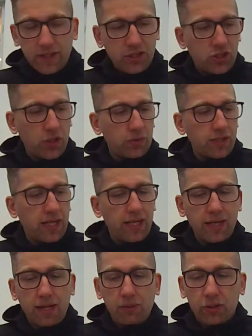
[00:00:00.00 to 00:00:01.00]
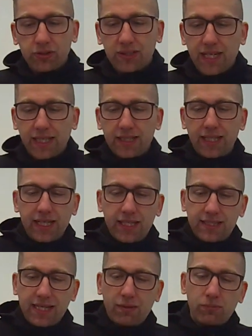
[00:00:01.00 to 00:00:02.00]
shoot. I'm also taking
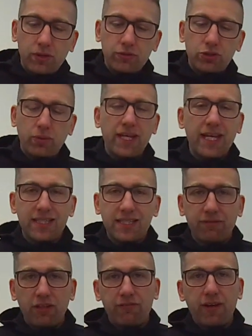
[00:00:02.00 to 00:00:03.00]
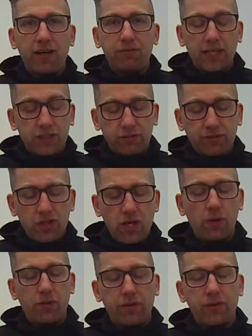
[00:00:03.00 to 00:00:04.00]
the Tamron 28-75 lens for
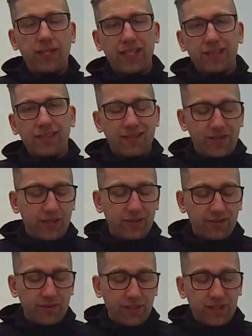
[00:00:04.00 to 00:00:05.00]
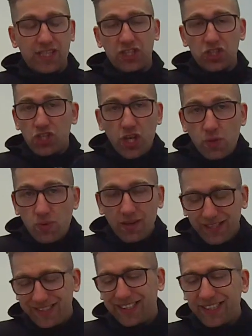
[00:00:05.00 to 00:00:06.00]
no other reason than that it's new
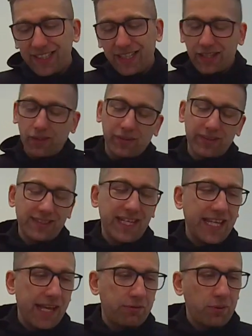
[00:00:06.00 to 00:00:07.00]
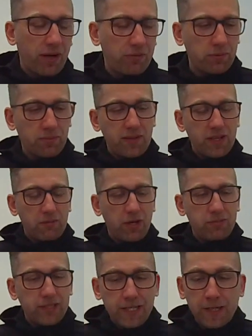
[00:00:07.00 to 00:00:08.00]
and I want to take it everywhere with me at the
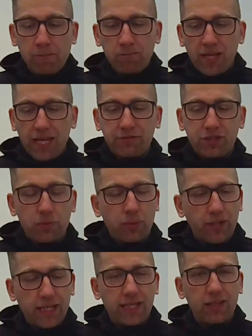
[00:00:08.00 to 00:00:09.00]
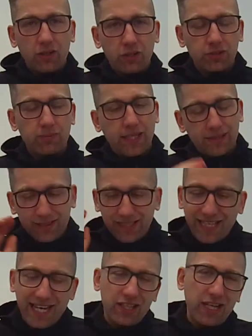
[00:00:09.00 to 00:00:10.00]
moment. f2.8, awesome lens.
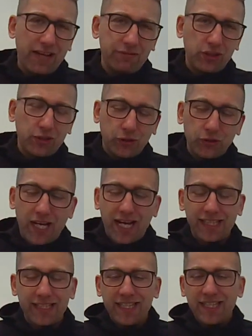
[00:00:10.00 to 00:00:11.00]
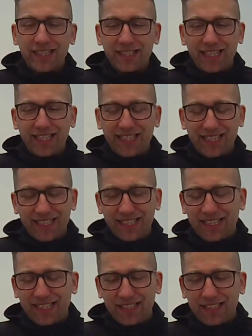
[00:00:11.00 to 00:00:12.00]
Again, have a look online.
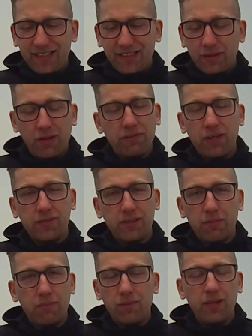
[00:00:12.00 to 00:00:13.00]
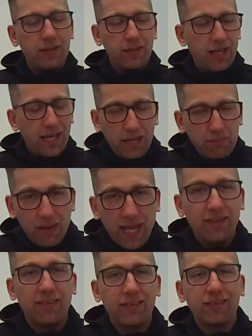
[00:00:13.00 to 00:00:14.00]
The reviews are
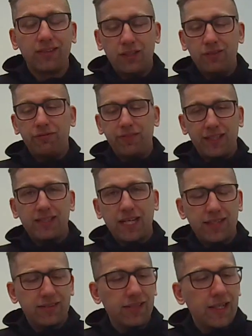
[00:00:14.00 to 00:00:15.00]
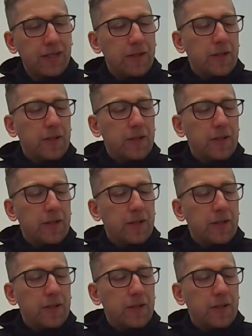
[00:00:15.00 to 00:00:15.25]
immense of this lens.